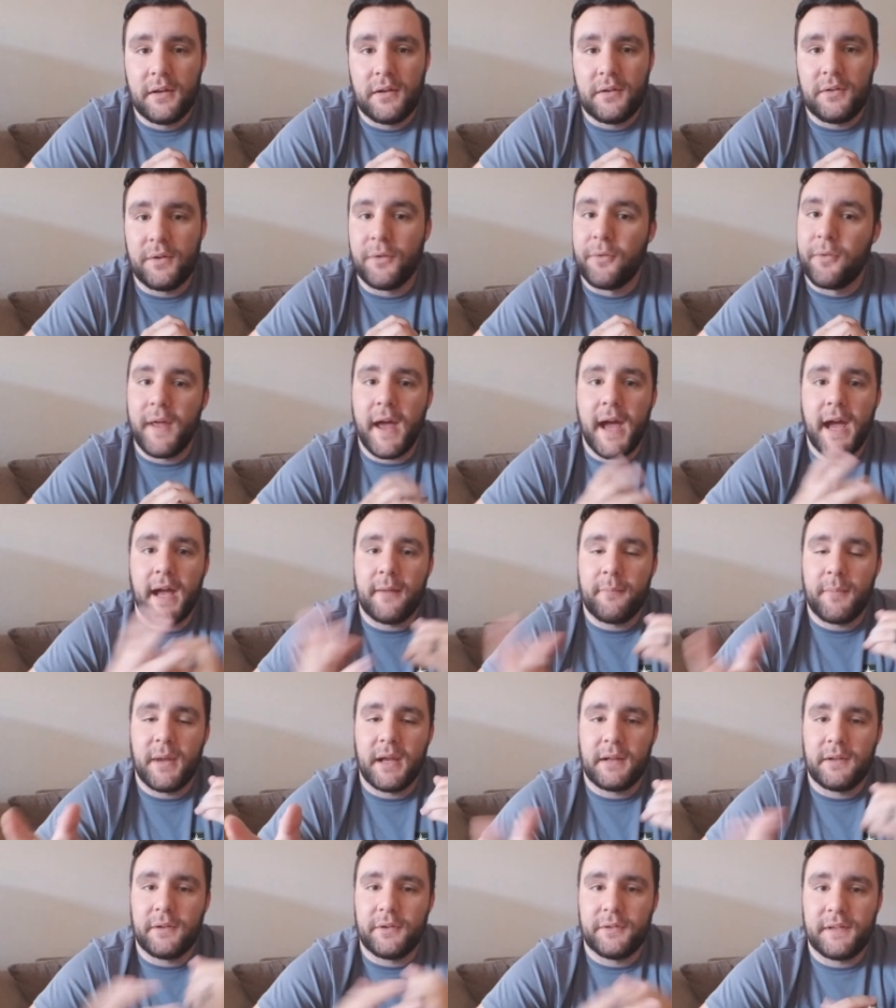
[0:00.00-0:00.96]
do that,
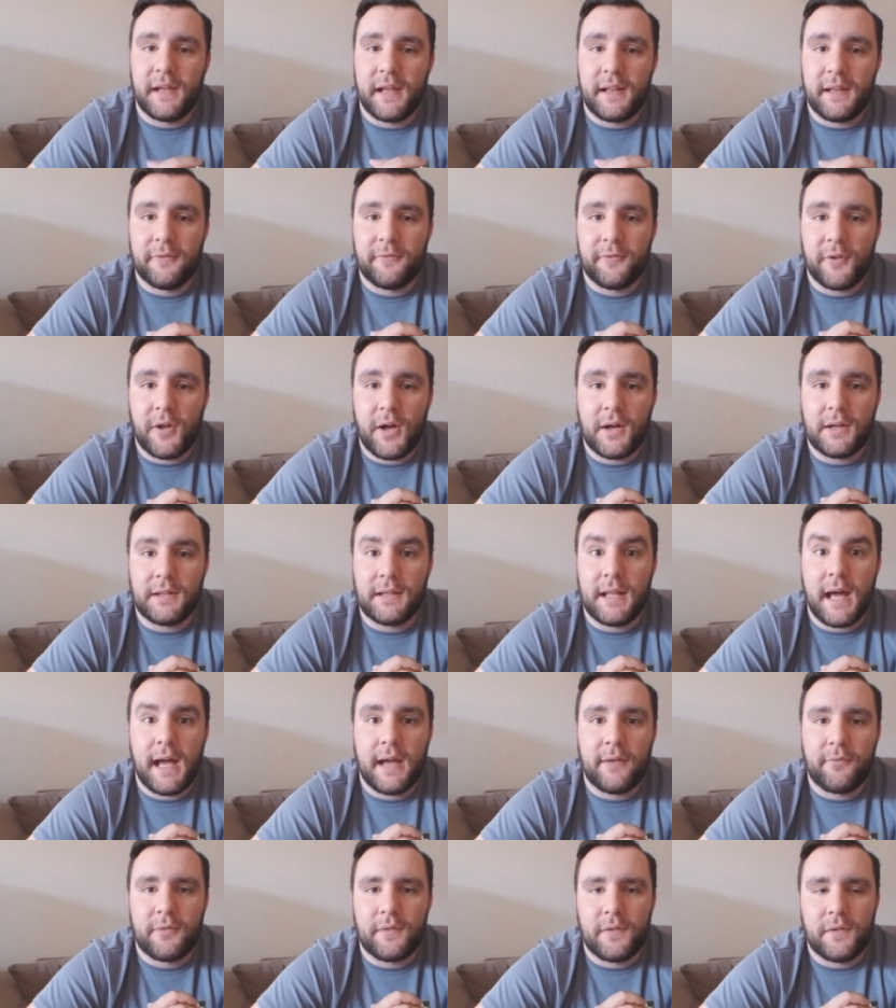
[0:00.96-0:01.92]
make a little daily vlog
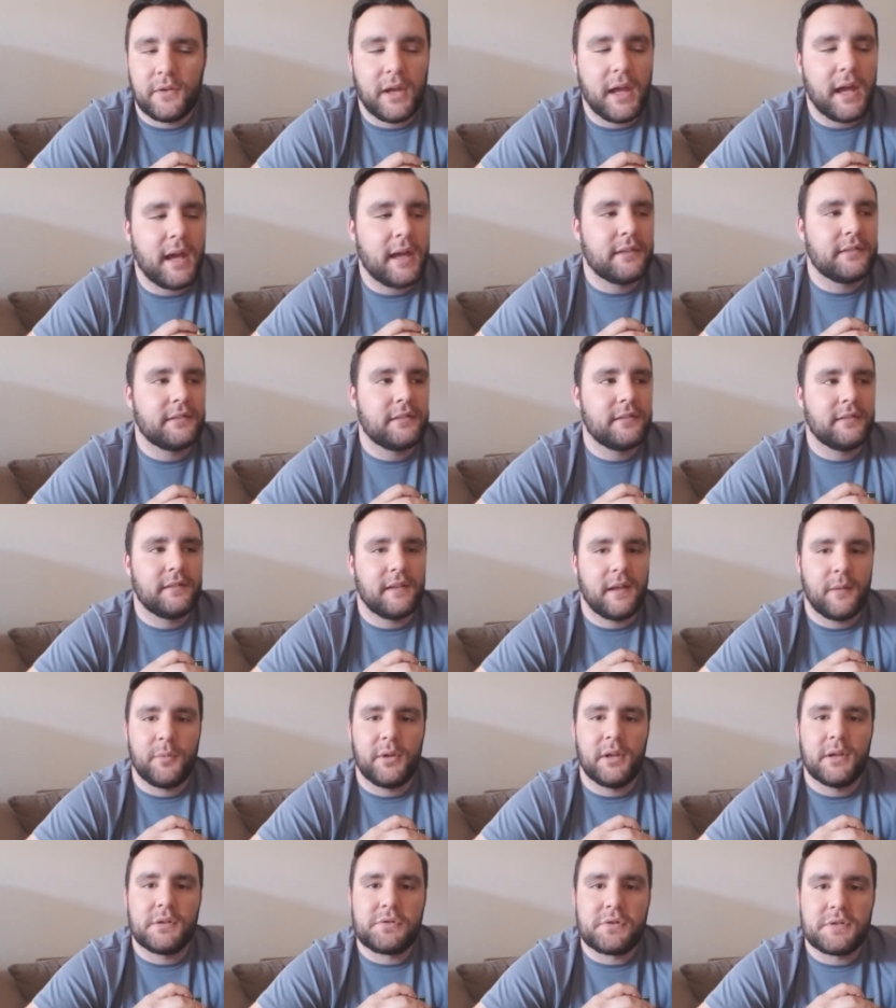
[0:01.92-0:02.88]
live with you guys. That'd
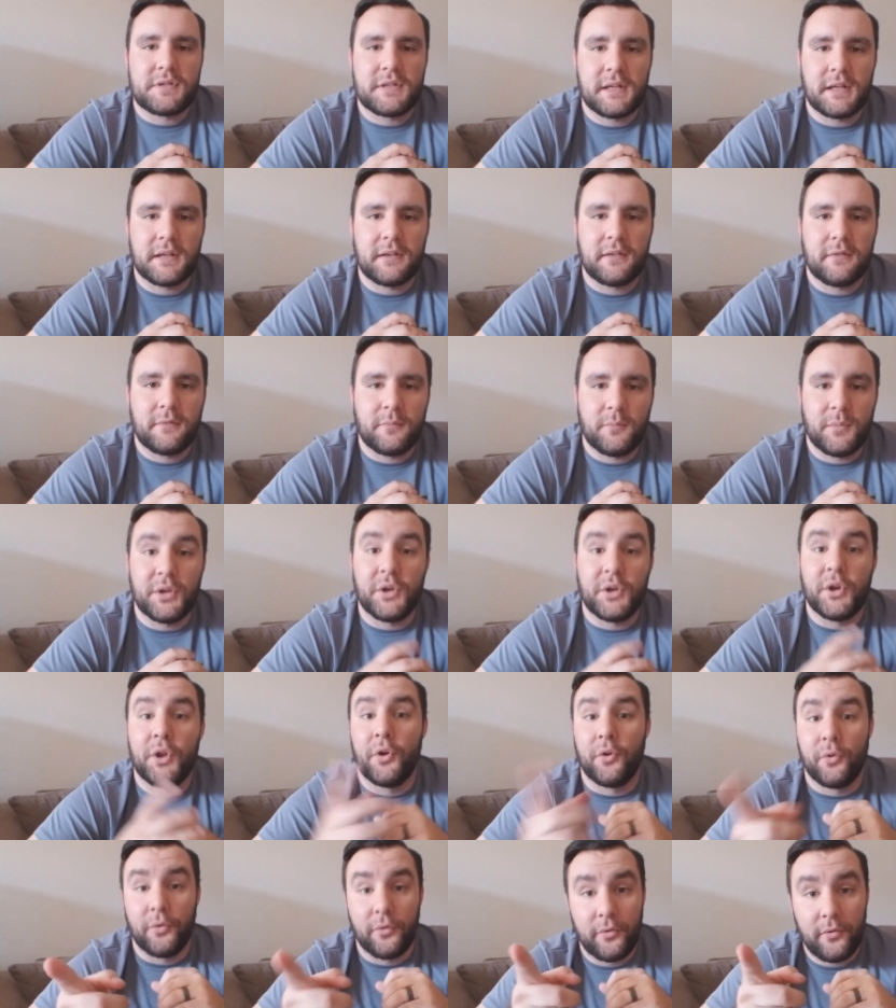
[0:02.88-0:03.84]
be interesting. It'd be
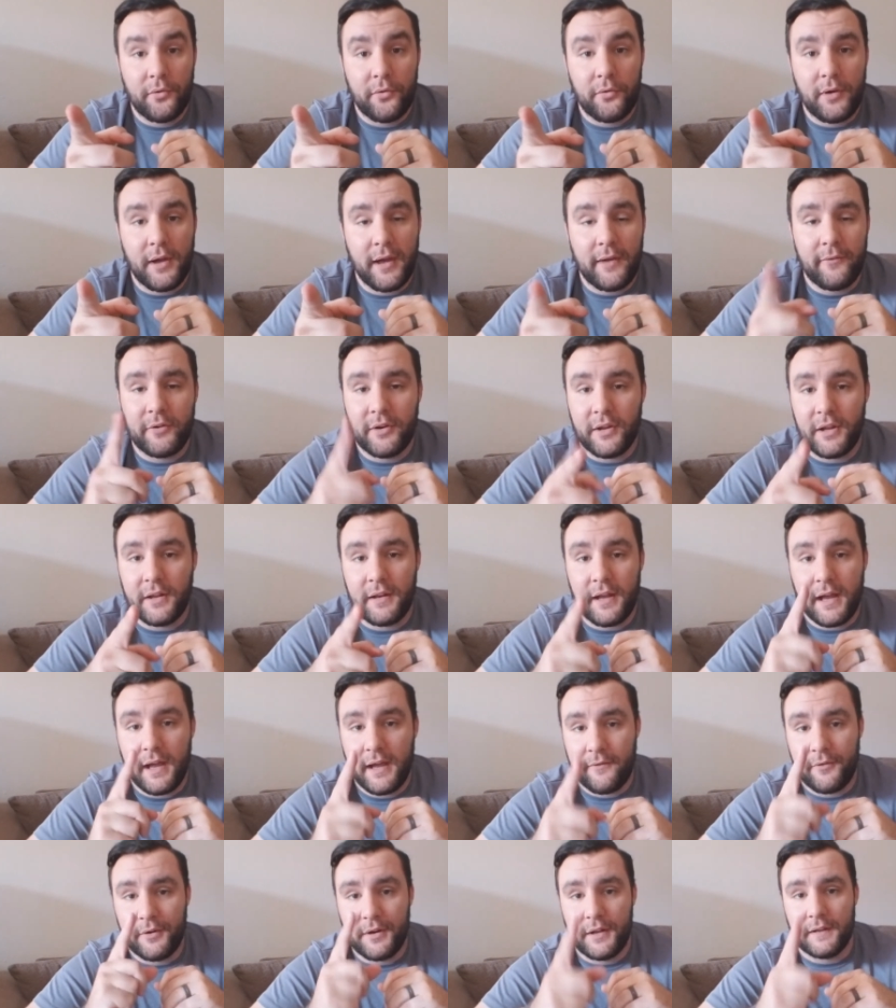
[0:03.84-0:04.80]
new. I haven't
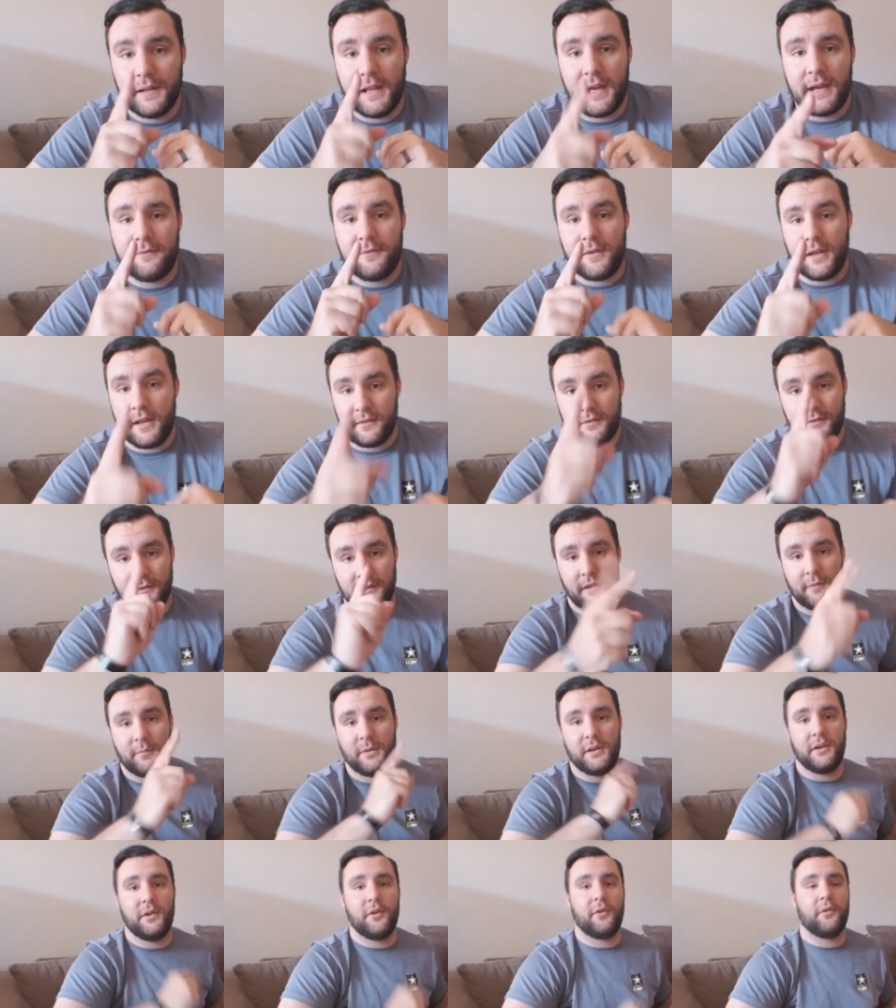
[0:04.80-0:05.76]
done live yet, so that'd
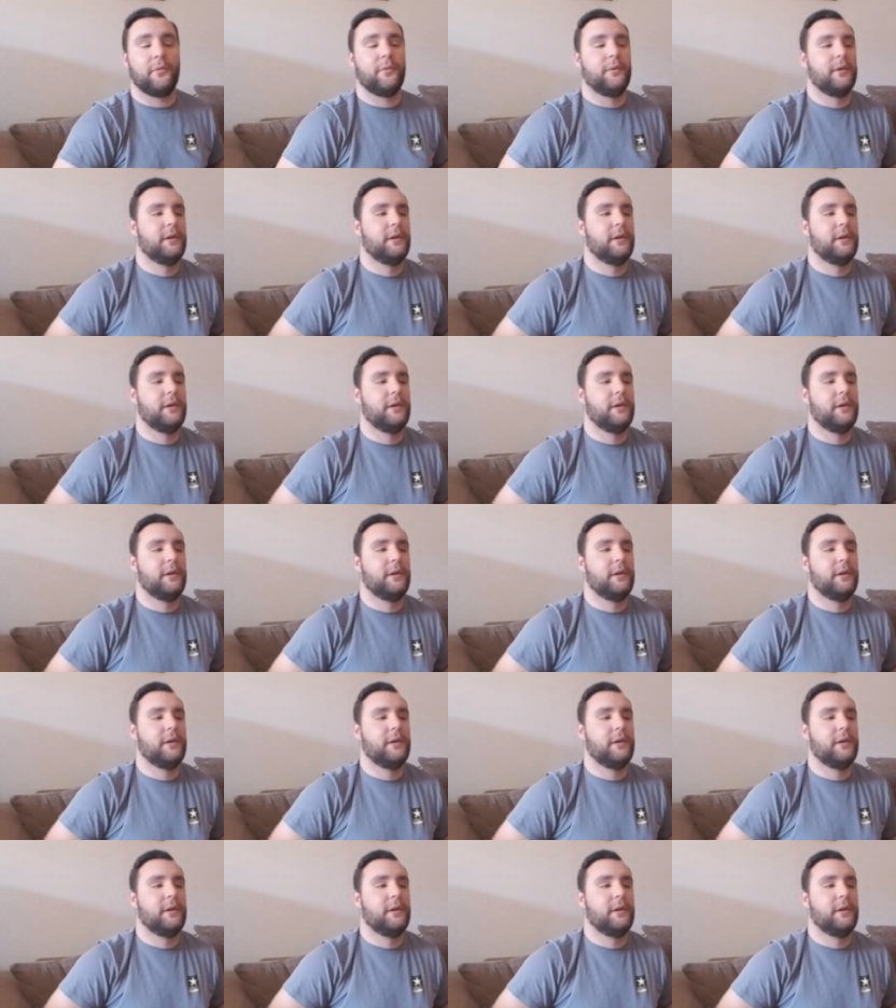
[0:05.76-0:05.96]
be new.